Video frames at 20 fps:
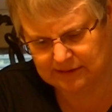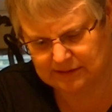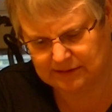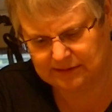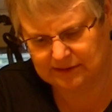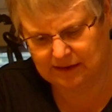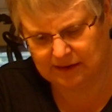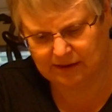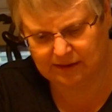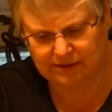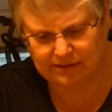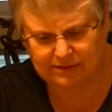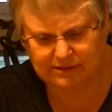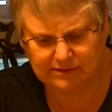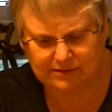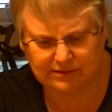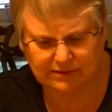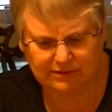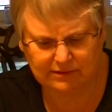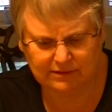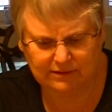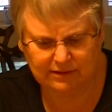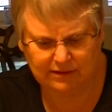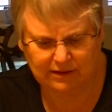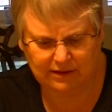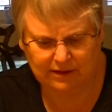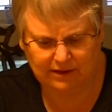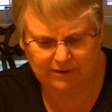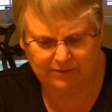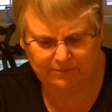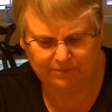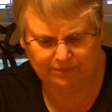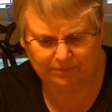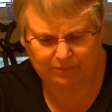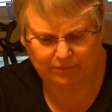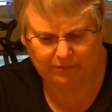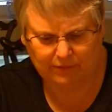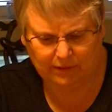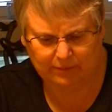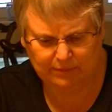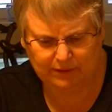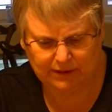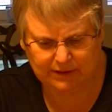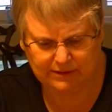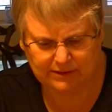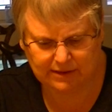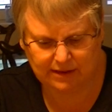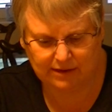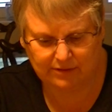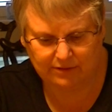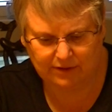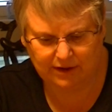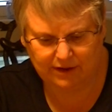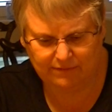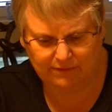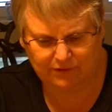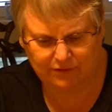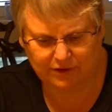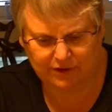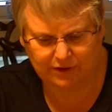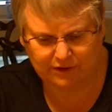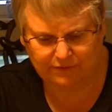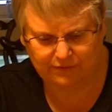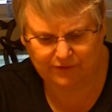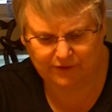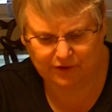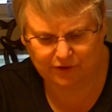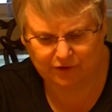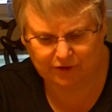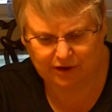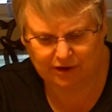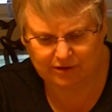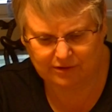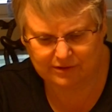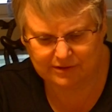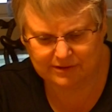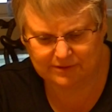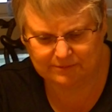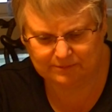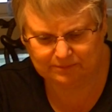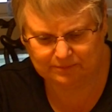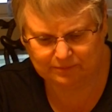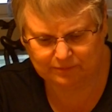a second because I don't have very good fingernails.